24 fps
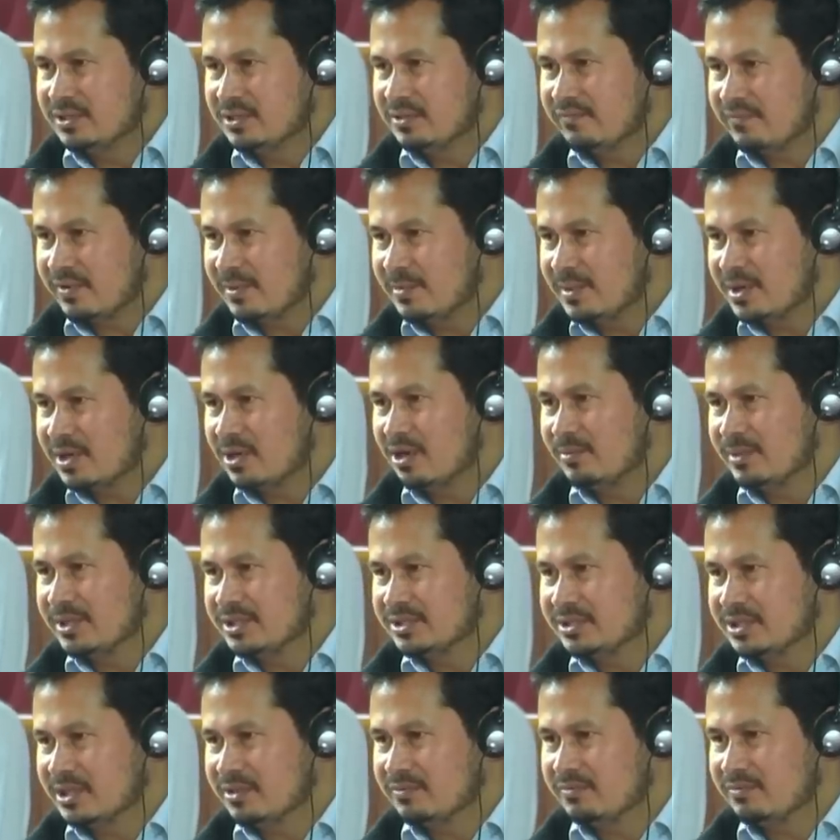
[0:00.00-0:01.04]
from the government
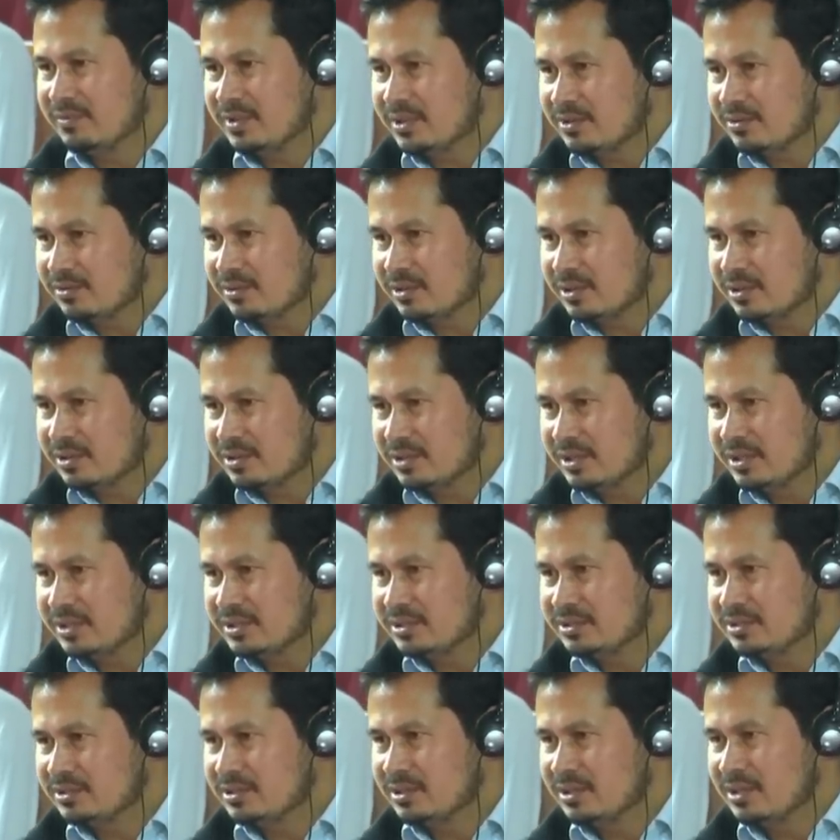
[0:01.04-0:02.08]
side we could
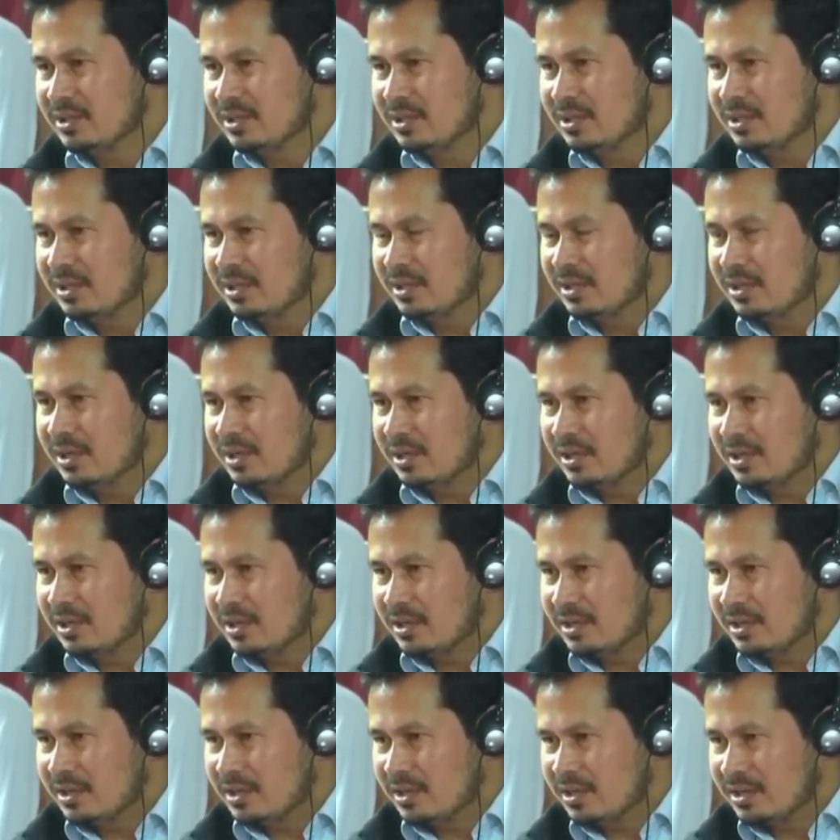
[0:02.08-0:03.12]
increase
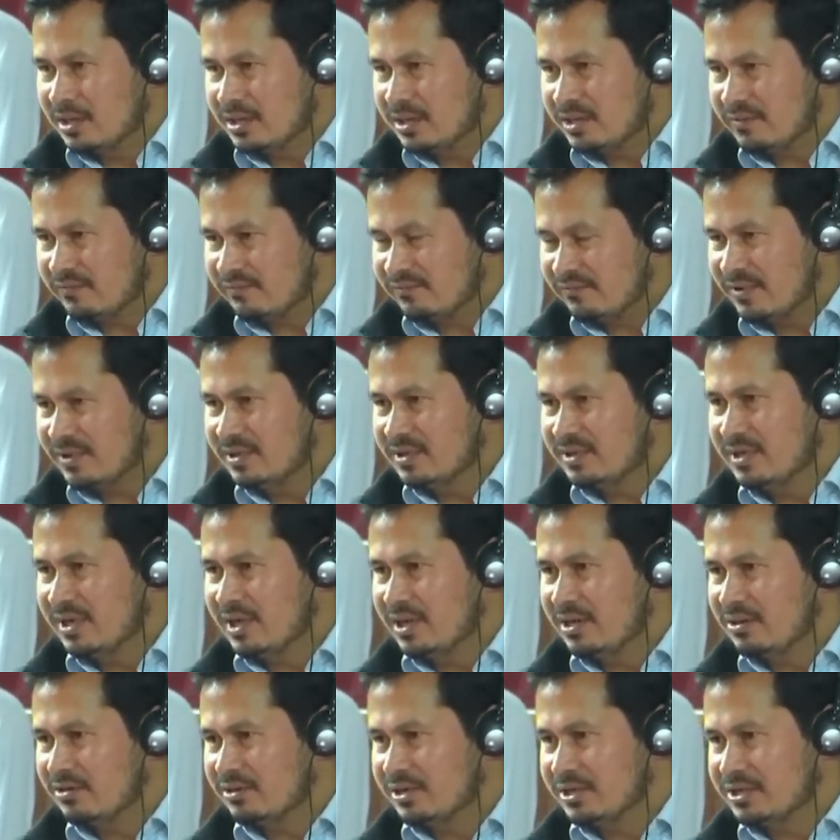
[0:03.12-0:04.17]
the fund
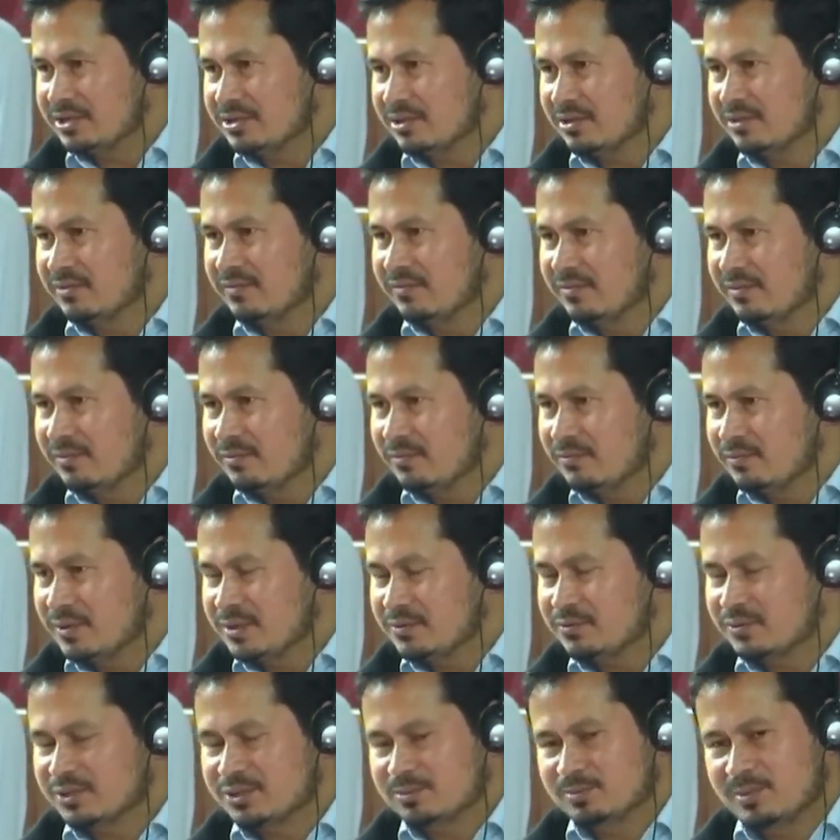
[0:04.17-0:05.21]
allocation which
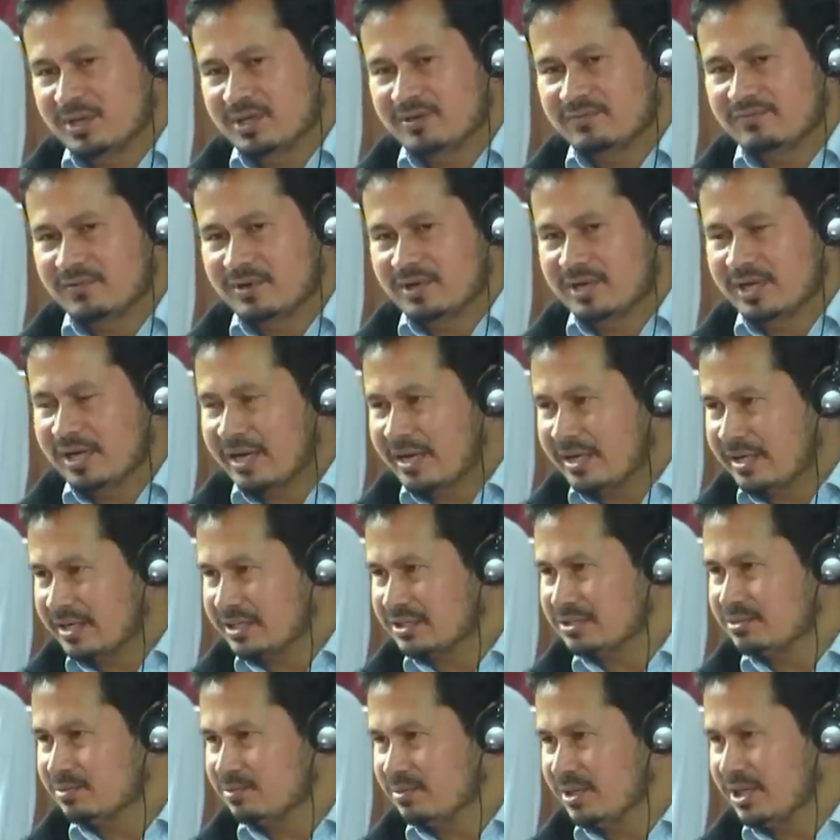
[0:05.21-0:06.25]
was meant for the I
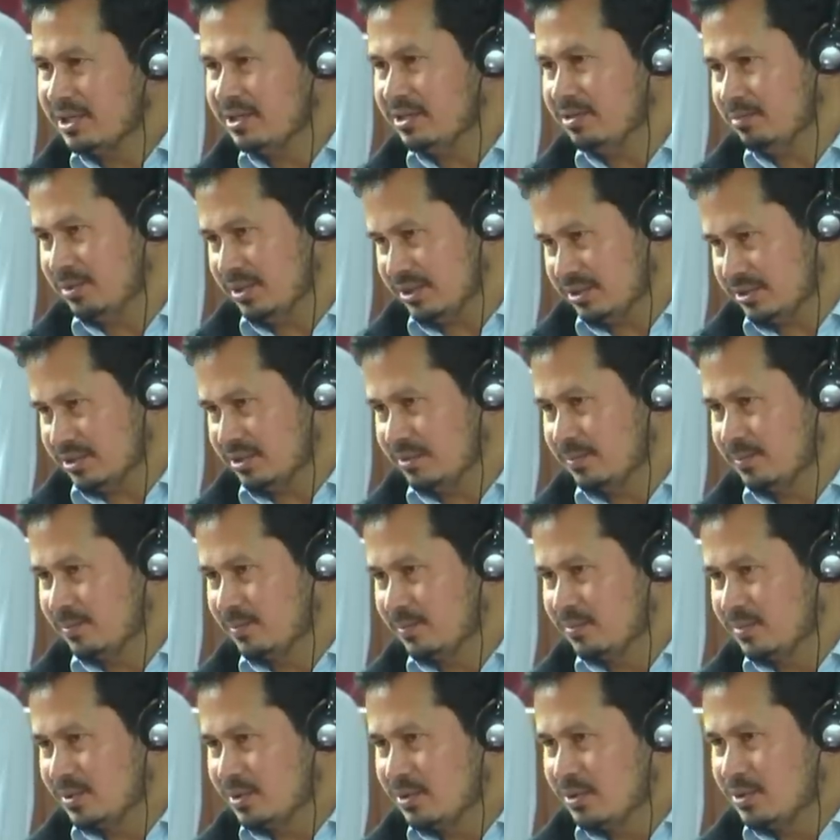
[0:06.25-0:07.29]
S B A D P, sir,
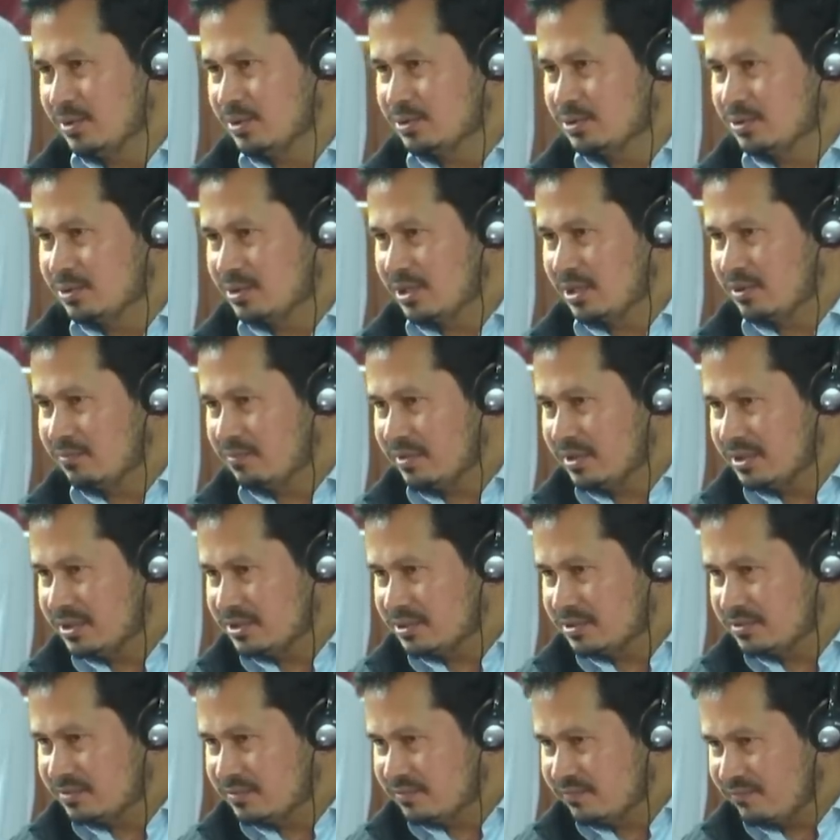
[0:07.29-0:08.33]
so that with
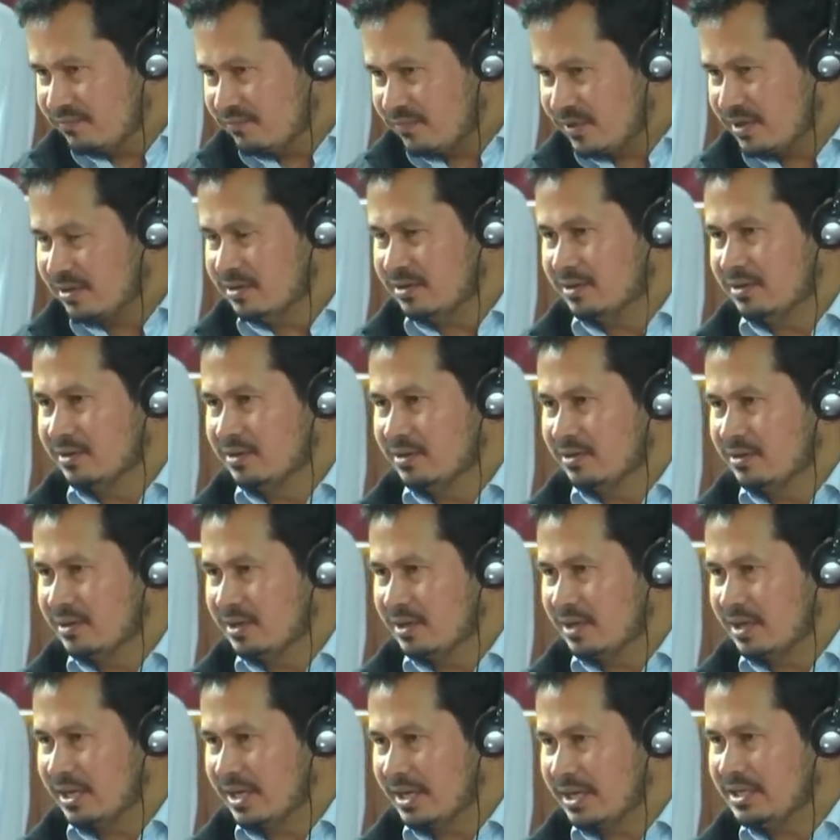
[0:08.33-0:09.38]
this fund,
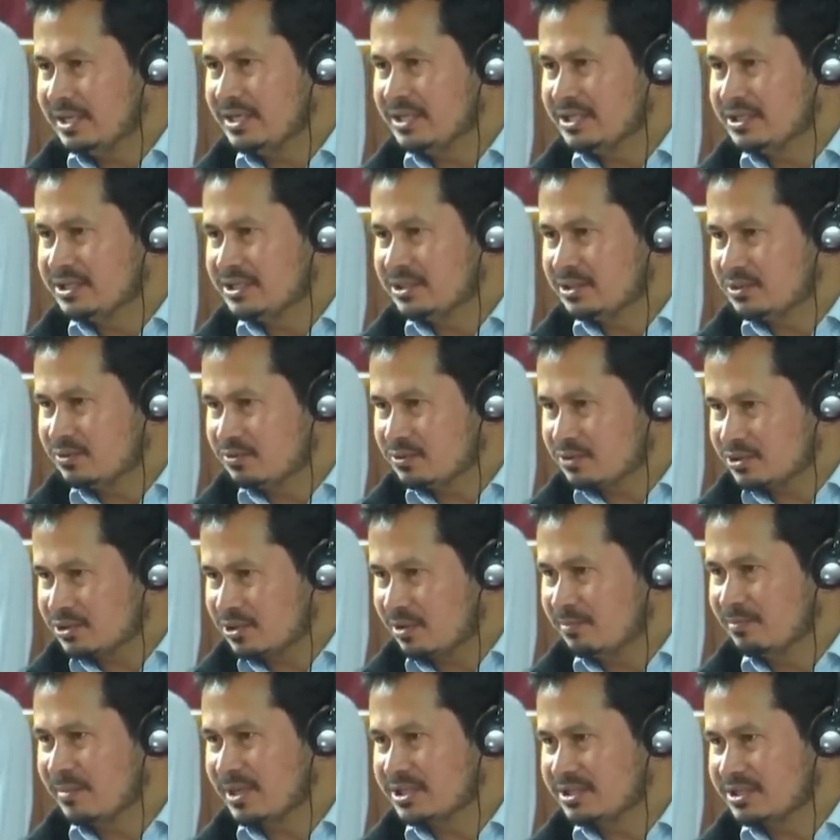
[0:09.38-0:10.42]
at least to
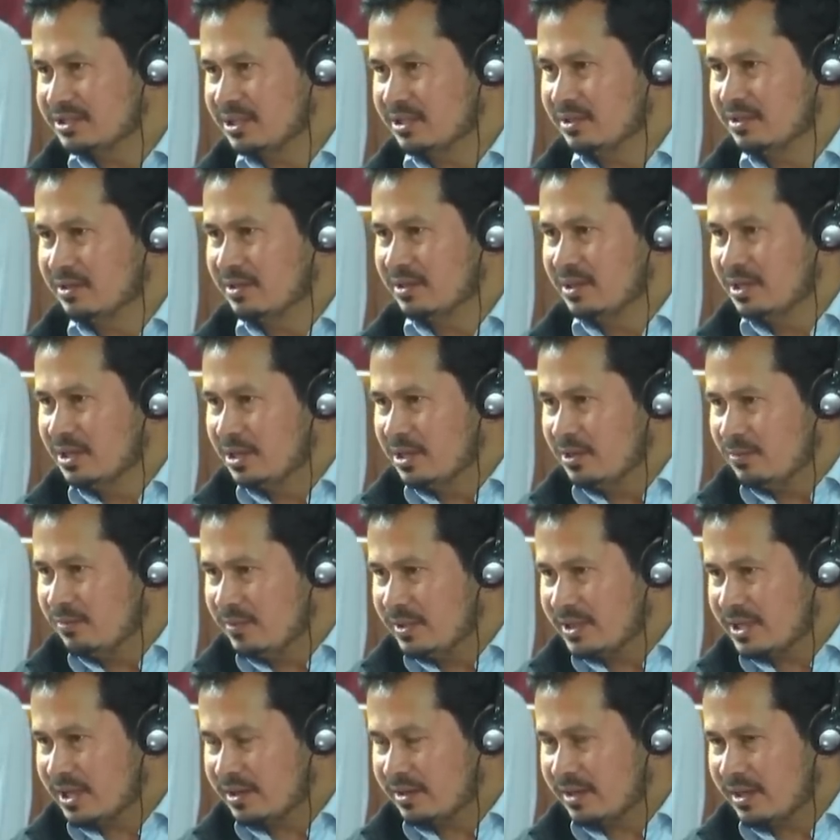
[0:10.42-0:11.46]
some extent, we
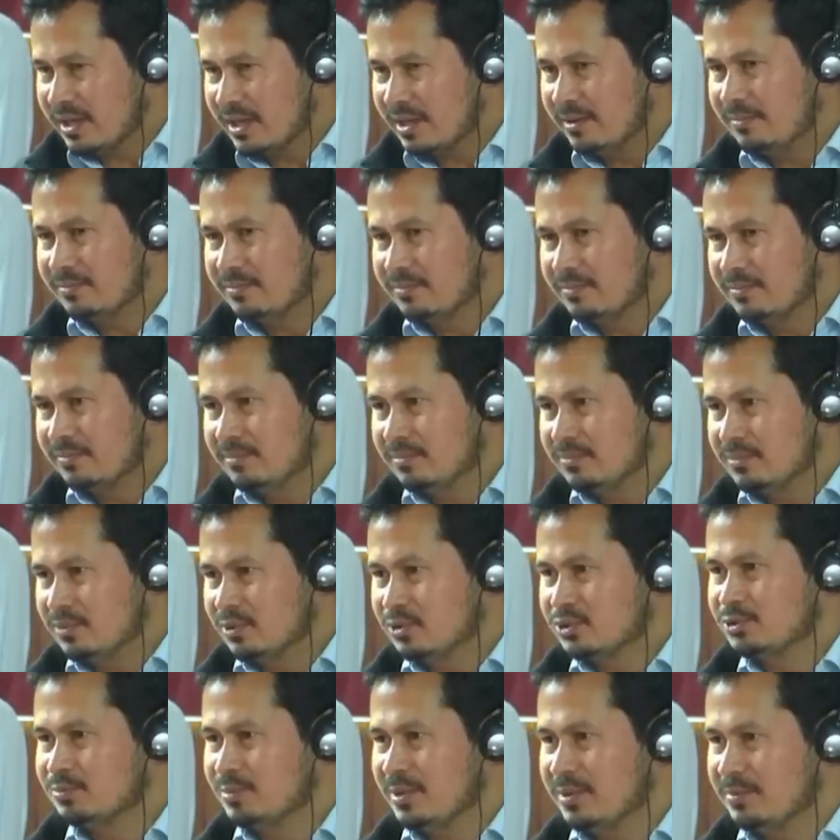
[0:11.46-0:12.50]
can help
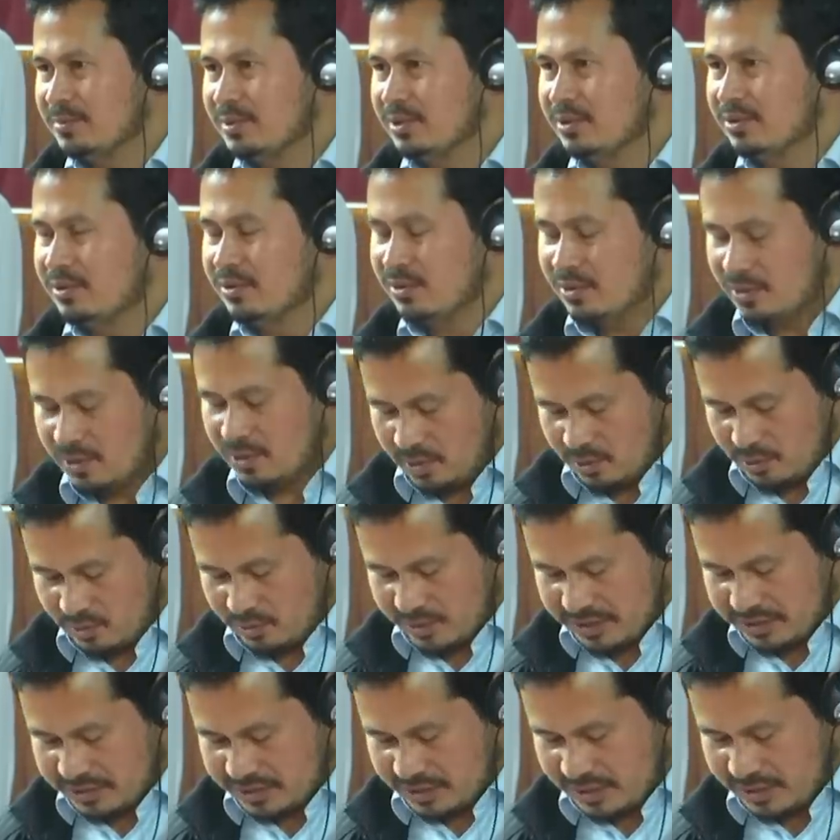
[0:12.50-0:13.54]
those people who
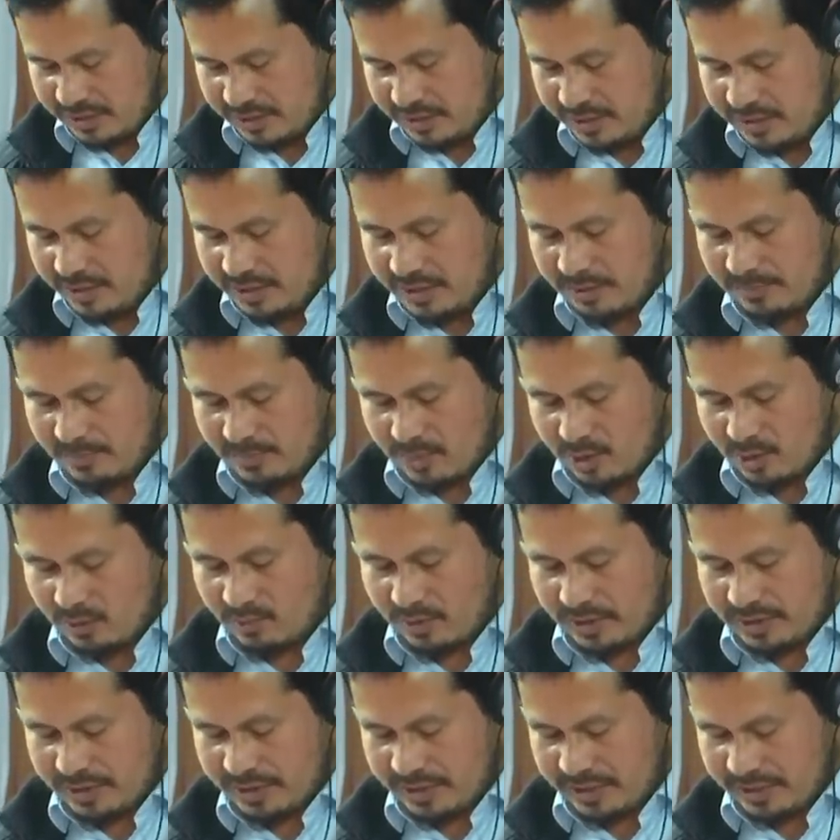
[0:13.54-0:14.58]
reside in Block
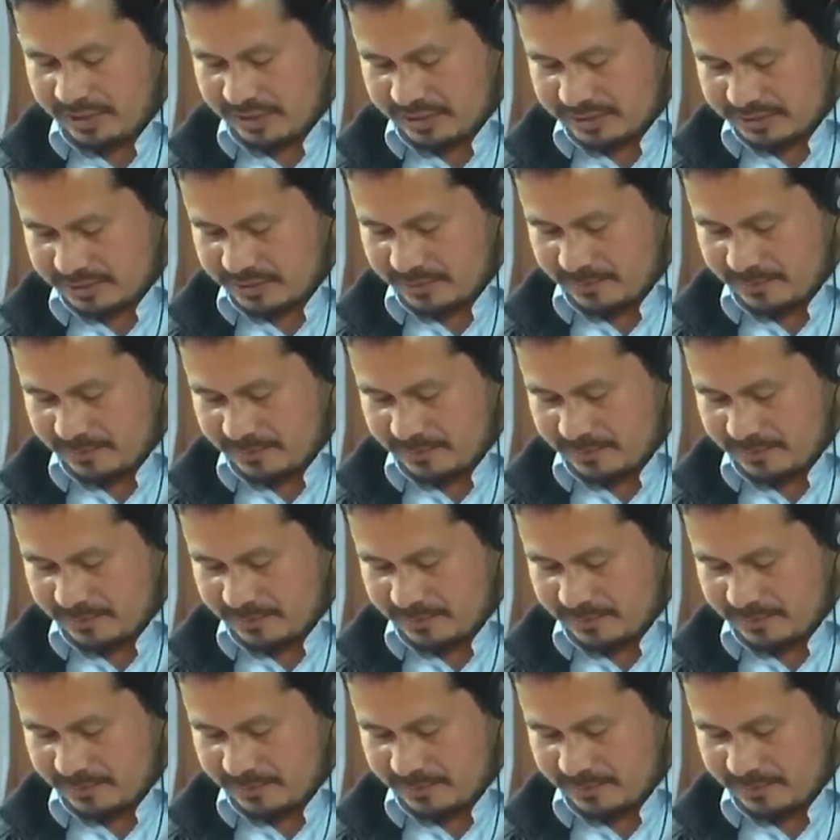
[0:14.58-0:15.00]
one area, sir.